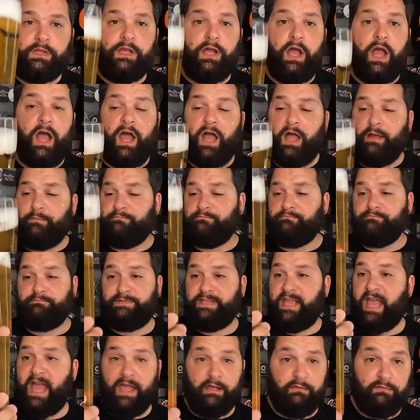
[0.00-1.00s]

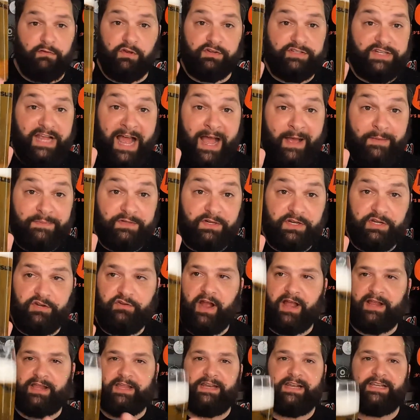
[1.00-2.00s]
Yeah, looks absolutely
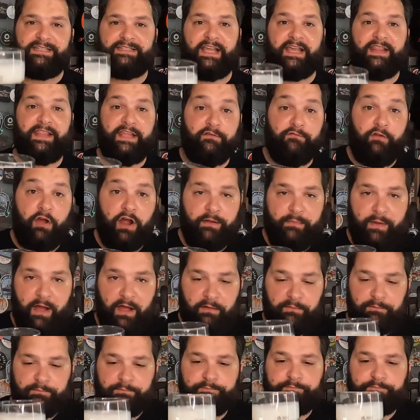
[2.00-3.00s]
cracking. Let's get the aroma.